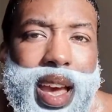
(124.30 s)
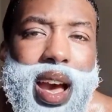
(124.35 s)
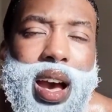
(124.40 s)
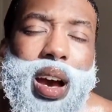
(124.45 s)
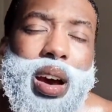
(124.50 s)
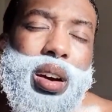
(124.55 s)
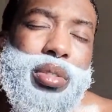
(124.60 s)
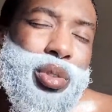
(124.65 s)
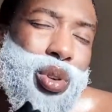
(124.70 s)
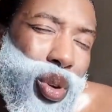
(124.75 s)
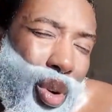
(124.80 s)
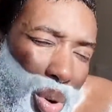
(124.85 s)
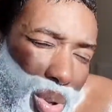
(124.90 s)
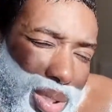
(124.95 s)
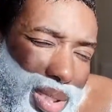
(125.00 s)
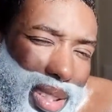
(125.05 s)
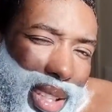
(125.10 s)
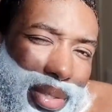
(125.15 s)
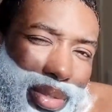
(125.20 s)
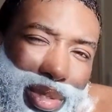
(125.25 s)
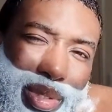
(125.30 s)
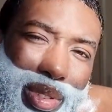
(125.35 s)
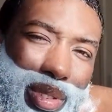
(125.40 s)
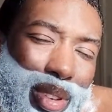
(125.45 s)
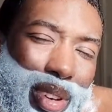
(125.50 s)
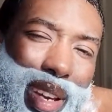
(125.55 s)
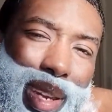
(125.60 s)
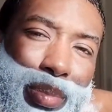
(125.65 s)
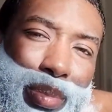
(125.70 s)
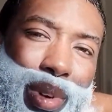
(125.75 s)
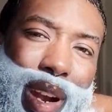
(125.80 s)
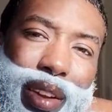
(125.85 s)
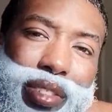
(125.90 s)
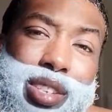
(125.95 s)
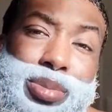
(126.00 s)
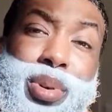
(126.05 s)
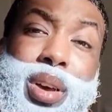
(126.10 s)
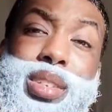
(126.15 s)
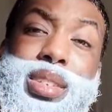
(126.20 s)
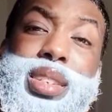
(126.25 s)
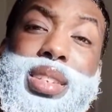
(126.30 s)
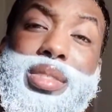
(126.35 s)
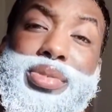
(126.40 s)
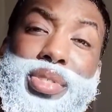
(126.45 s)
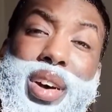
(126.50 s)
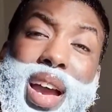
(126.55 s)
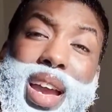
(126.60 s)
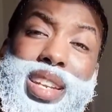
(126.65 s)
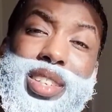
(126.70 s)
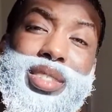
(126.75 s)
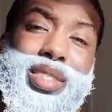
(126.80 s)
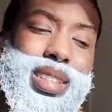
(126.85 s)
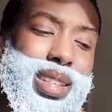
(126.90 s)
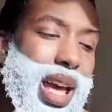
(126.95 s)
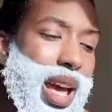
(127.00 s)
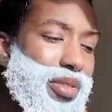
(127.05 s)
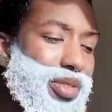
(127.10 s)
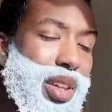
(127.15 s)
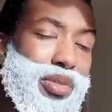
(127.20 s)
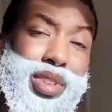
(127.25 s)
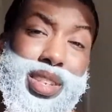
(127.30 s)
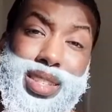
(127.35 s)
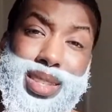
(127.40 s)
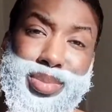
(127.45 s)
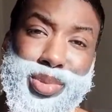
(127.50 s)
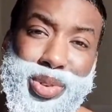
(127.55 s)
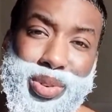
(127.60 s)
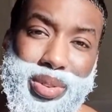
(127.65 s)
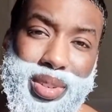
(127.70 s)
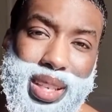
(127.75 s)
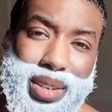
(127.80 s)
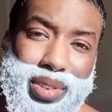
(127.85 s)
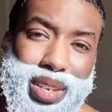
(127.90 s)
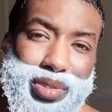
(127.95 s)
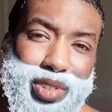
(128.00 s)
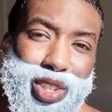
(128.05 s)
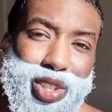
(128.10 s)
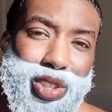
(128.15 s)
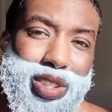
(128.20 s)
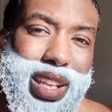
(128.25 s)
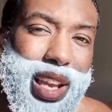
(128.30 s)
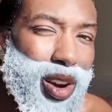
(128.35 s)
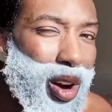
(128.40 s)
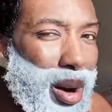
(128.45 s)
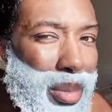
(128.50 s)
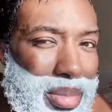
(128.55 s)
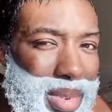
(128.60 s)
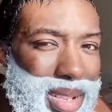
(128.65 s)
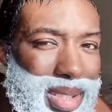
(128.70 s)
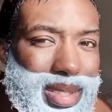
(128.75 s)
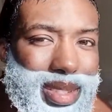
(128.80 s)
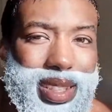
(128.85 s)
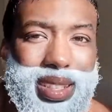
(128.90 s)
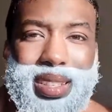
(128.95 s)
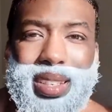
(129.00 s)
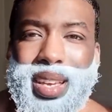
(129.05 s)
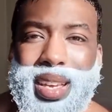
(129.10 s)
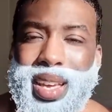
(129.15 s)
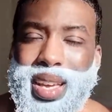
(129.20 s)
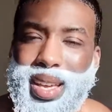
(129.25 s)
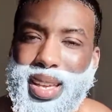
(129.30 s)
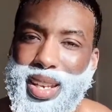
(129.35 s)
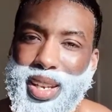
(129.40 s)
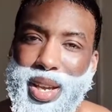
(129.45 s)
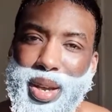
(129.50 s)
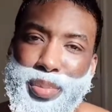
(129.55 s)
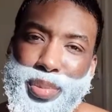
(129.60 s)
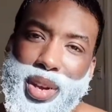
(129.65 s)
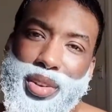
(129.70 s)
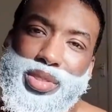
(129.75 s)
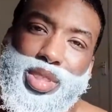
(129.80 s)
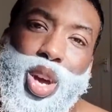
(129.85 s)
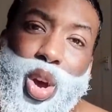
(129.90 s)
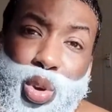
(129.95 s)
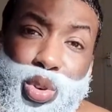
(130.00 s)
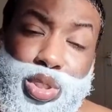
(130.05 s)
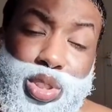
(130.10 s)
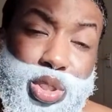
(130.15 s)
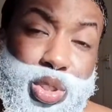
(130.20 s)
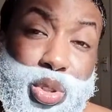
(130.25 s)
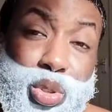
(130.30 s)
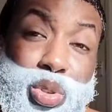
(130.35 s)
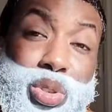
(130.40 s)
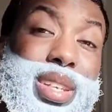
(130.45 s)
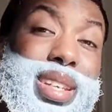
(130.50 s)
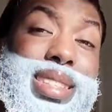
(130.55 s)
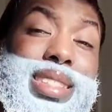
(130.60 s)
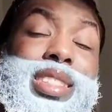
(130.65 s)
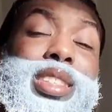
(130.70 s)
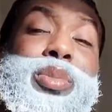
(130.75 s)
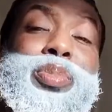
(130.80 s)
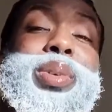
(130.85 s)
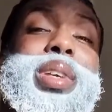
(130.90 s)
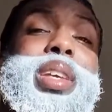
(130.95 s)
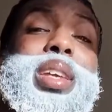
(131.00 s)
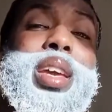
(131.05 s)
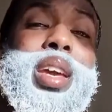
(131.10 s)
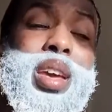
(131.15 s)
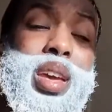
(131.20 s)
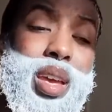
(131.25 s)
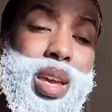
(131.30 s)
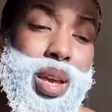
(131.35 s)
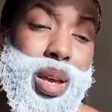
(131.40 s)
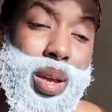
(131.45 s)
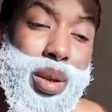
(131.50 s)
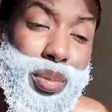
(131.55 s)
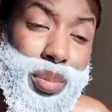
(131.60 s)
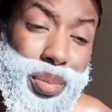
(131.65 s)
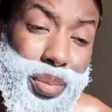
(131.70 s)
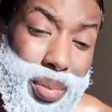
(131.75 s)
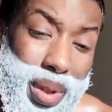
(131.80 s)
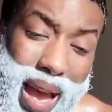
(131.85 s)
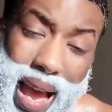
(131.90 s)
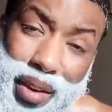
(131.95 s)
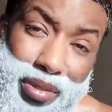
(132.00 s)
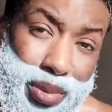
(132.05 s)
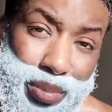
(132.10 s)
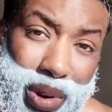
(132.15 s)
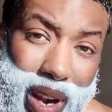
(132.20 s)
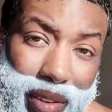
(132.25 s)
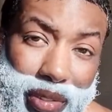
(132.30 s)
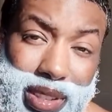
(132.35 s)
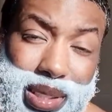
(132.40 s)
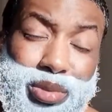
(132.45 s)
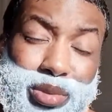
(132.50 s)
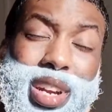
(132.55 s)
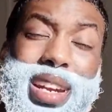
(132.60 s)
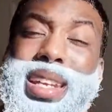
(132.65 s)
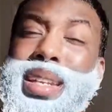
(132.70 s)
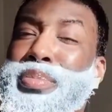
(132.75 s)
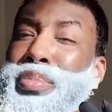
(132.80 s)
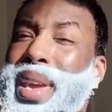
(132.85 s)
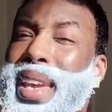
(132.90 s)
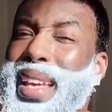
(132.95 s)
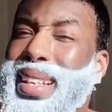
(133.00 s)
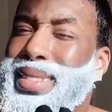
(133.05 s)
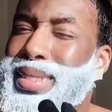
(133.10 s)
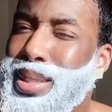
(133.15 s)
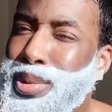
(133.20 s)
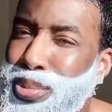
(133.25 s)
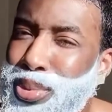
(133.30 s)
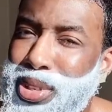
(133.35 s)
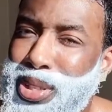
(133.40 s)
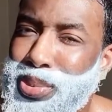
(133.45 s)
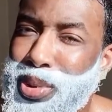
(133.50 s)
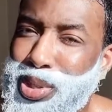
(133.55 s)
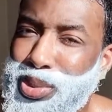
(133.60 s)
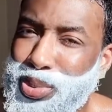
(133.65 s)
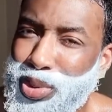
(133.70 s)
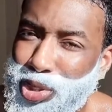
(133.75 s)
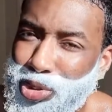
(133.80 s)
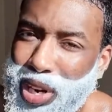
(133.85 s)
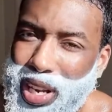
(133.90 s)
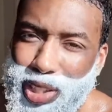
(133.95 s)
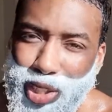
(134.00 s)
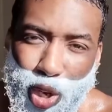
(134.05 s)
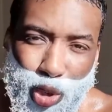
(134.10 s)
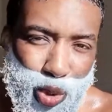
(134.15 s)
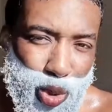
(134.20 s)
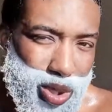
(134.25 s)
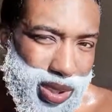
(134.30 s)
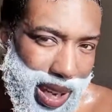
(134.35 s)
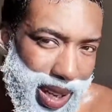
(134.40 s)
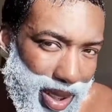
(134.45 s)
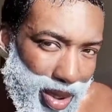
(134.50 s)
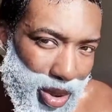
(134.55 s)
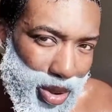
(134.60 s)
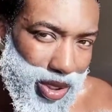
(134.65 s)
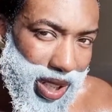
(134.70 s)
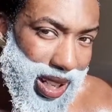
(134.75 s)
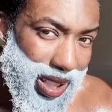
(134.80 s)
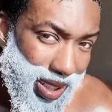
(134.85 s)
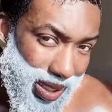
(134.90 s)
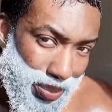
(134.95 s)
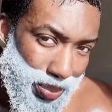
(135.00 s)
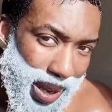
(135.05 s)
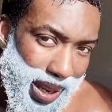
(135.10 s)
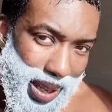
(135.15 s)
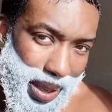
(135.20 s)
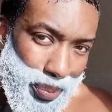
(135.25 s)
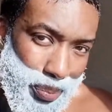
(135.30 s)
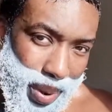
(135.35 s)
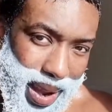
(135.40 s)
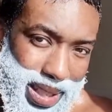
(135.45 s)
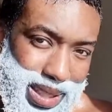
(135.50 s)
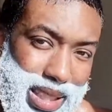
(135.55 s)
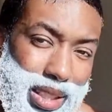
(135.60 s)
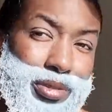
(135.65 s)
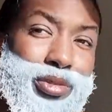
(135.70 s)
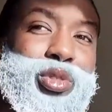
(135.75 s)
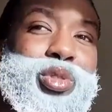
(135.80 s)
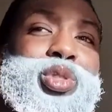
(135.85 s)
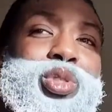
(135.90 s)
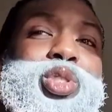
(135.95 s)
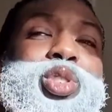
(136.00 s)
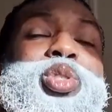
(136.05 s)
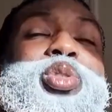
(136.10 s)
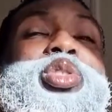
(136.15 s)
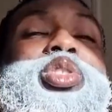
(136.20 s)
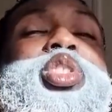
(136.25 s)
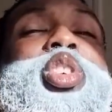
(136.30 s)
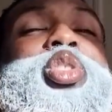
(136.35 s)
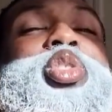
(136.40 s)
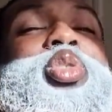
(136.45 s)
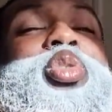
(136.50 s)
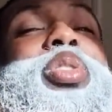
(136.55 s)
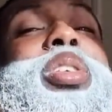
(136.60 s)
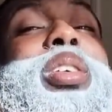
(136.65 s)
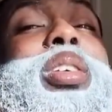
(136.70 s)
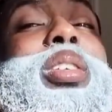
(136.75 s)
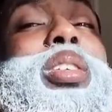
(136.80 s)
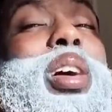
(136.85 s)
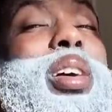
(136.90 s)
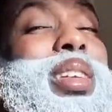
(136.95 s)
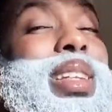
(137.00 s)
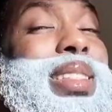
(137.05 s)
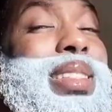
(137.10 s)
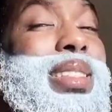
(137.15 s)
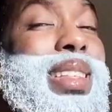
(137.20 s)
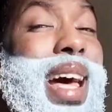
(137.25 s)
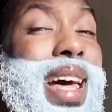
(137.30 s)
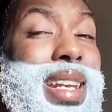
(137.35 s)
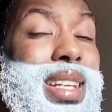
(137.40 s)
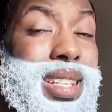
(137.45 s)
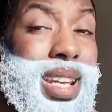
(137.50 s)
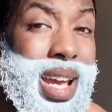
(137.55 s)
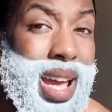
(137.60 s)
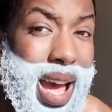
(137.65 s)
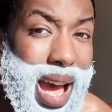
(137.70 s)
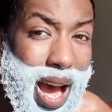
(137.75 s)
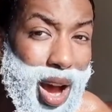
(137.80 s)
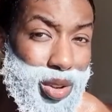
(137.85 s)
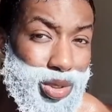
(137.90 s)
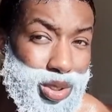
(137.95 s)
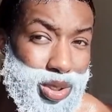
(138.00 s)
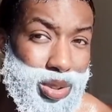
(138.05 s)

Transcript: Of course, if you're not a breakfast person, it's fine, just have something small, even if it's just like omelets and a bit of toast. You need to be having breakfast. I'm trying to make it as simple as possible, not trying to go too technical, trying to just make it basic for you so you understand how to